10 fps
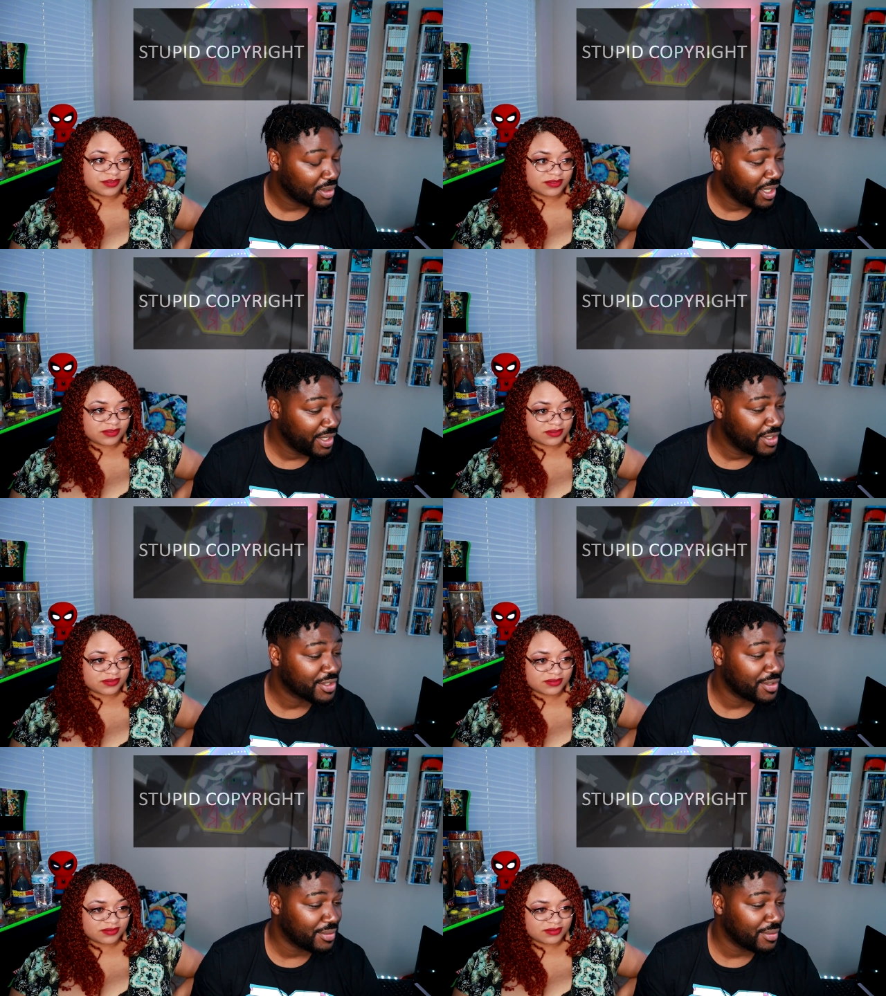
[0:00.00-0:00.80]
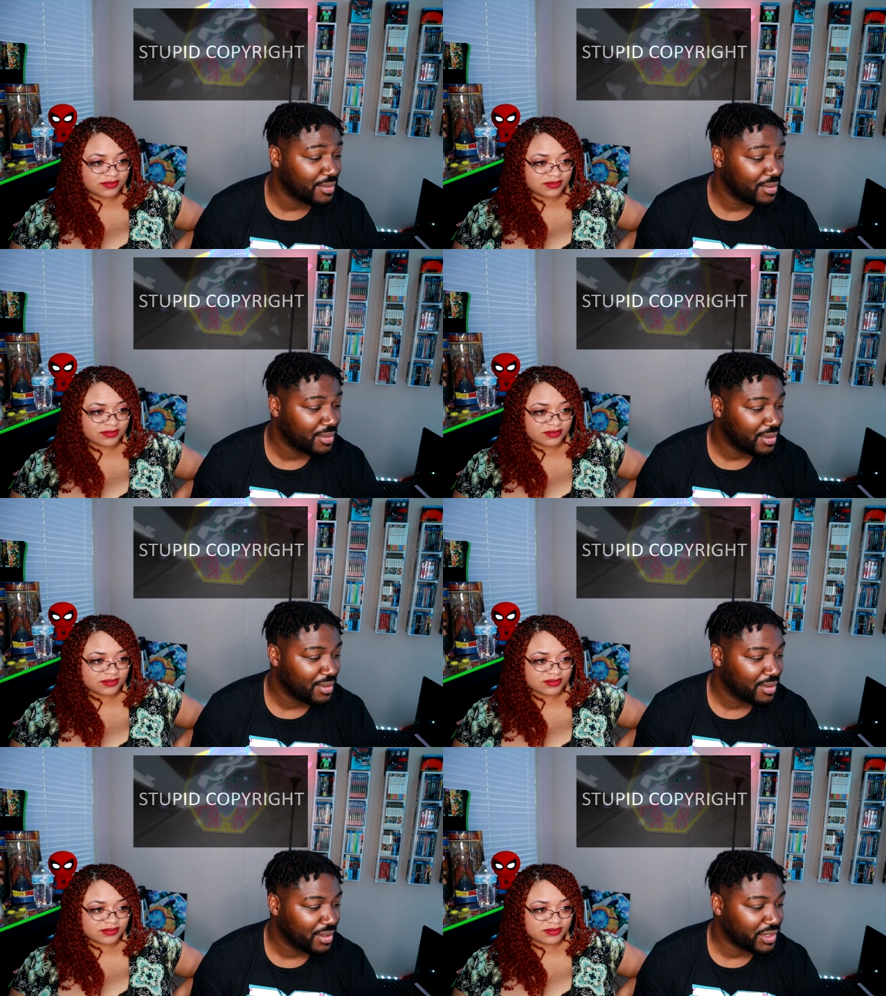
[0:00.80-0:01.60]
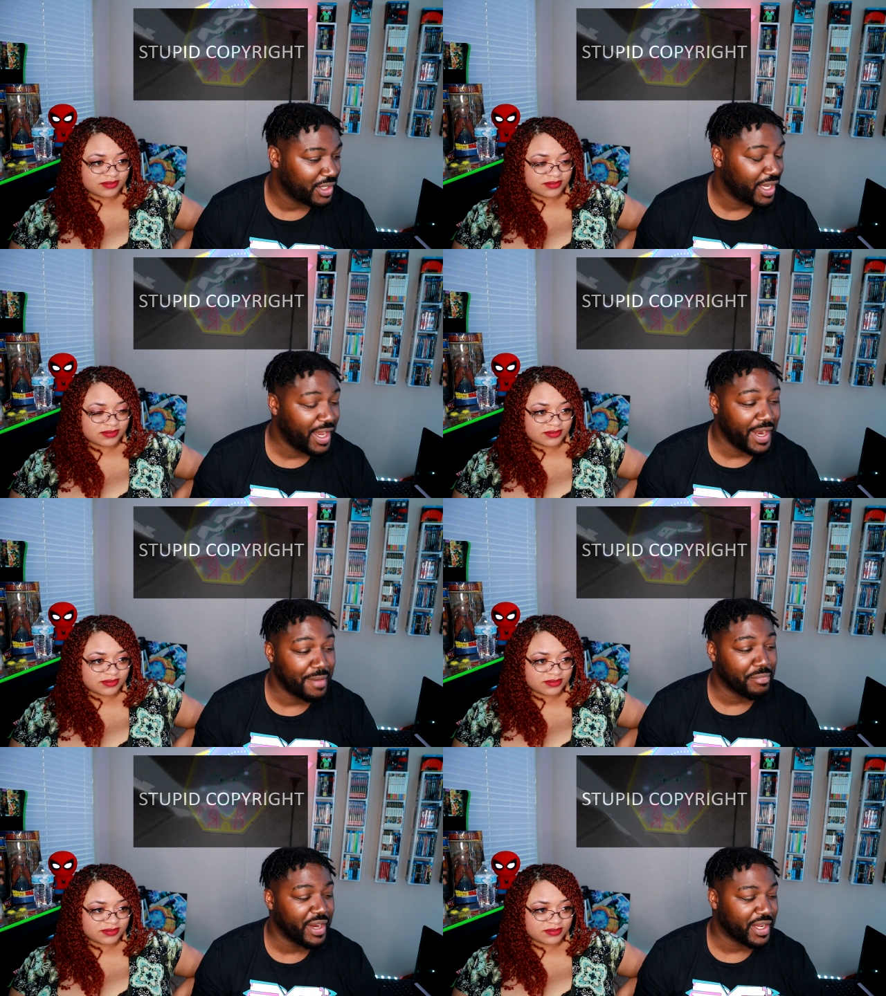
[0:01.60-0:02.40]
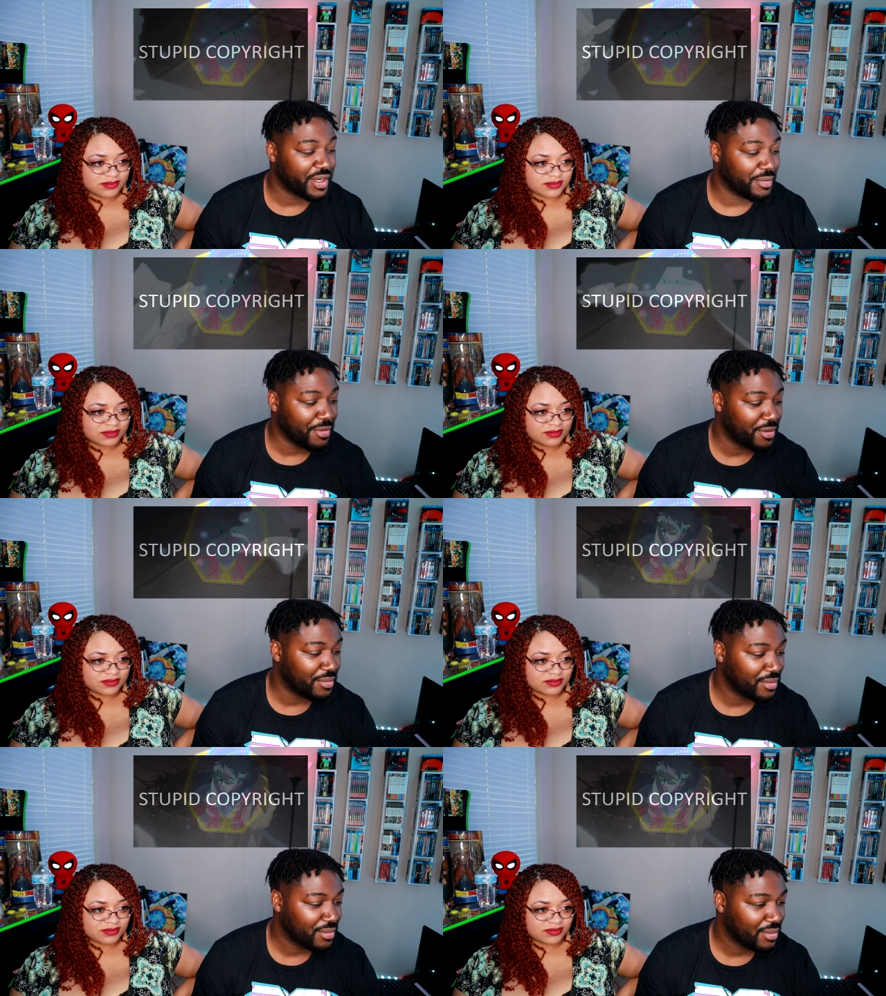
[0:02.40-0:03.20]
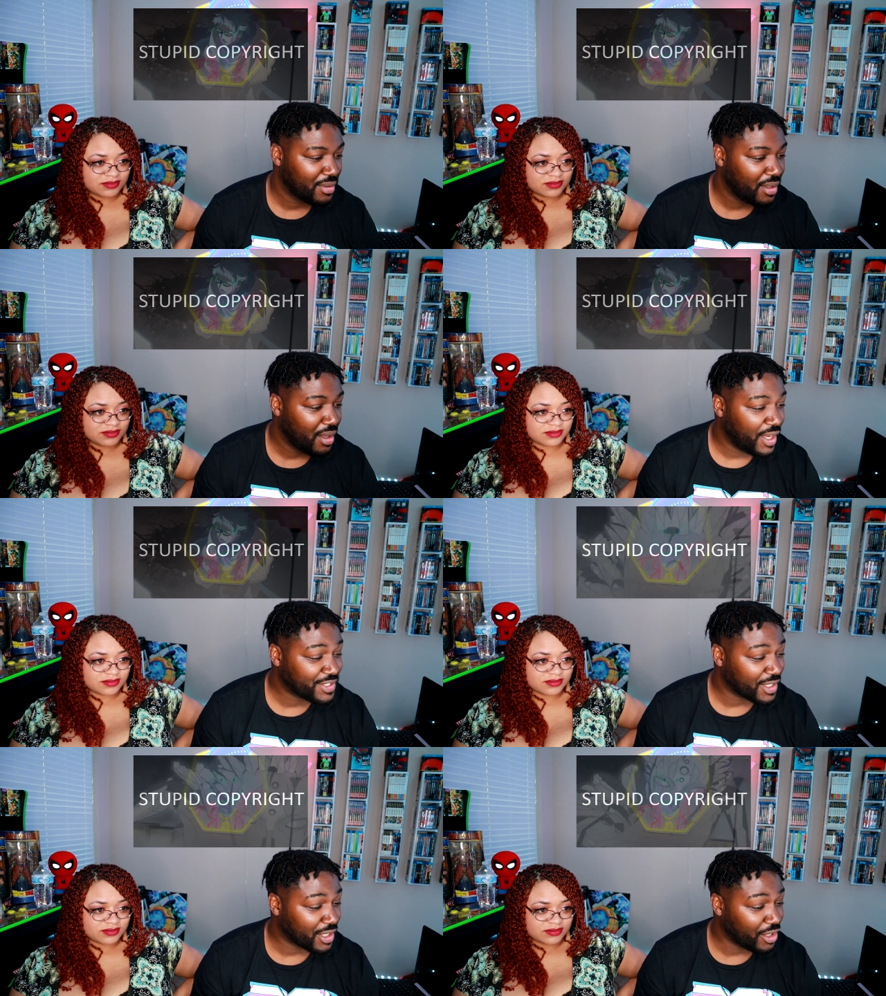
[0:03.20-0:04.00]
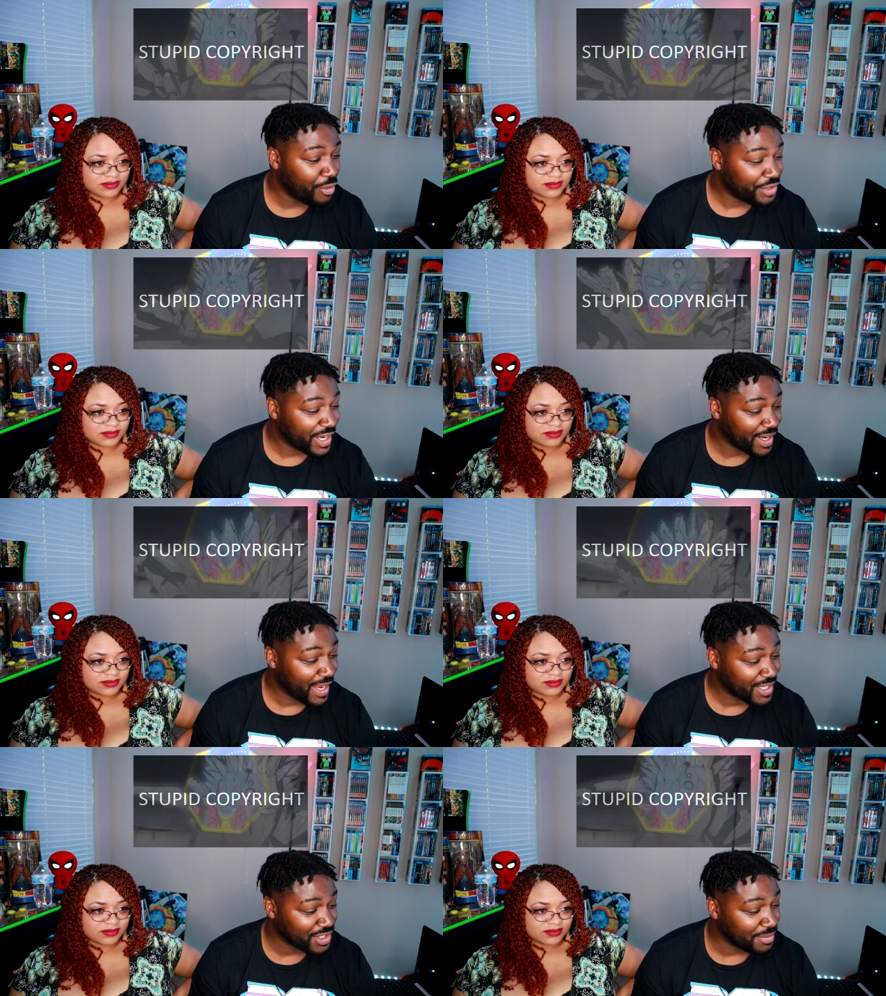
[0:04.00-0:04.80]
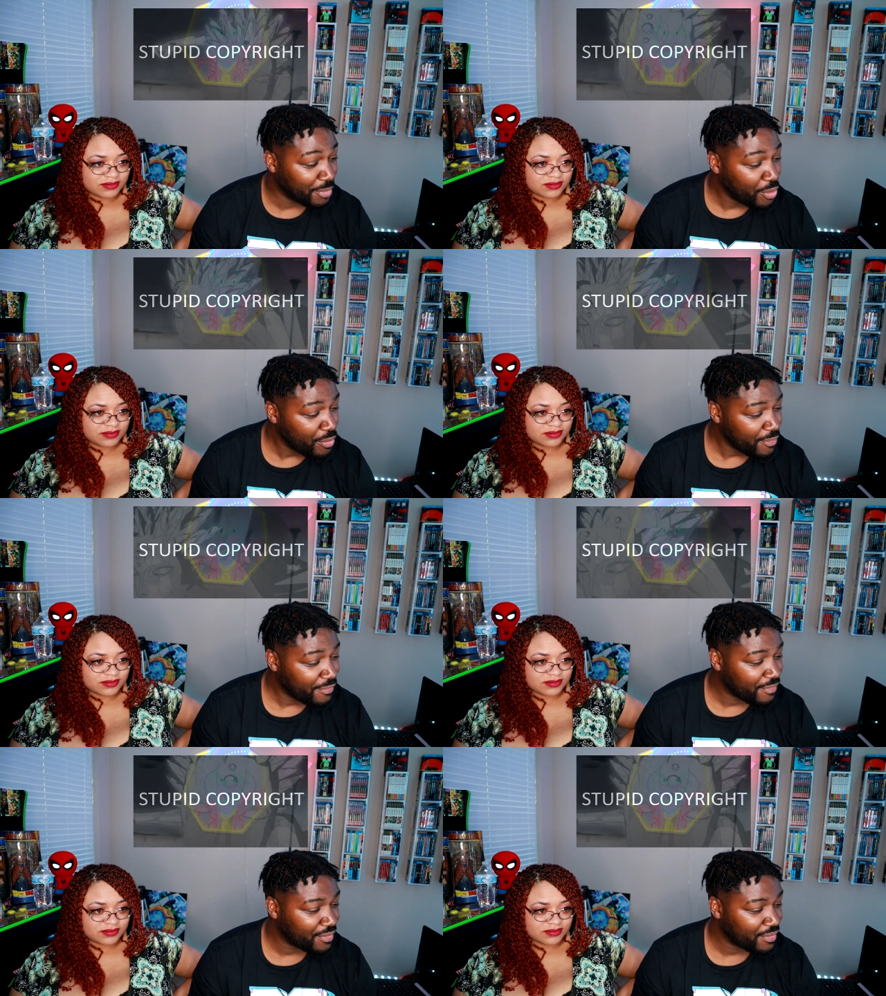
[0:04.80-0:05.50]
Speaker 1: That is cool. See, now it ain't breaking no more. It's a clone that can actually move?